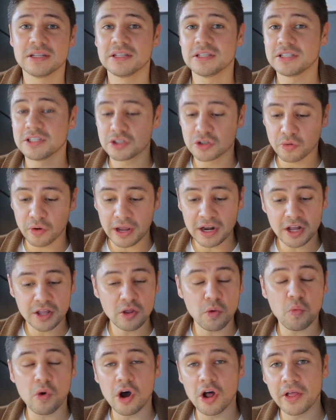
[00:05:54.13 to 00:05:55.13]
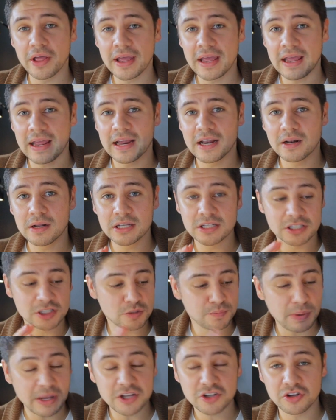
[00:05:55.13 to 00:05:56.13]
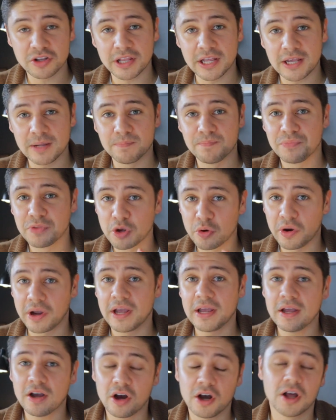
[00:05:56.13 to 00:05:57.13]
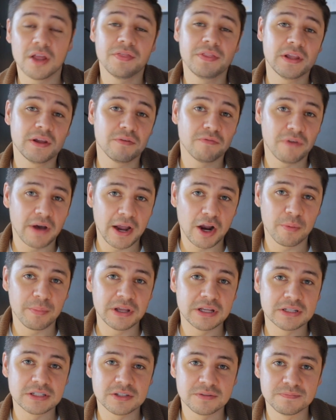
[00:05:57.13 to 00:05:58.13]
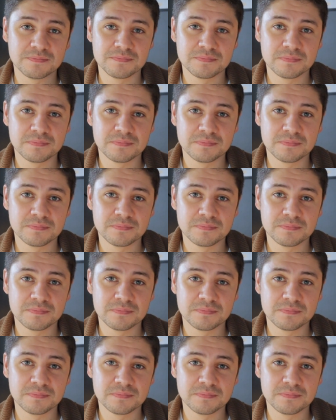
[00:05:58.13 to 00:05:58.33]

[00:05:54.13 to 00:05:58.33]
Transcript: This is great on the wallet and especially great on the environment.